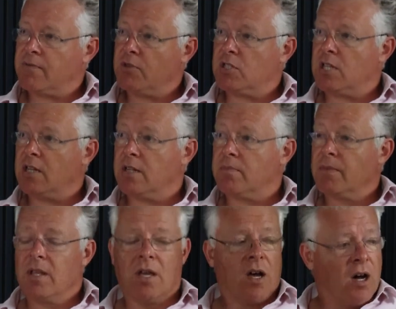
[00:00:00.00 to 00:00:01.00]
Have you seen
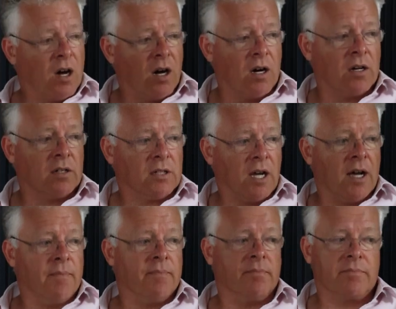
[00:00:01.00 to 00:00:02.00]

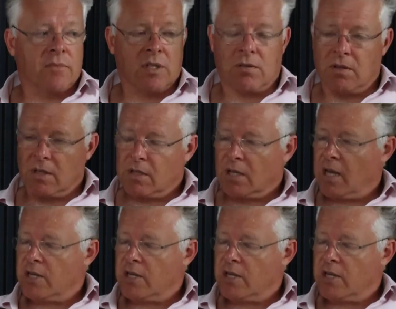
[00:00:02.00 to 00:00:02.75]
the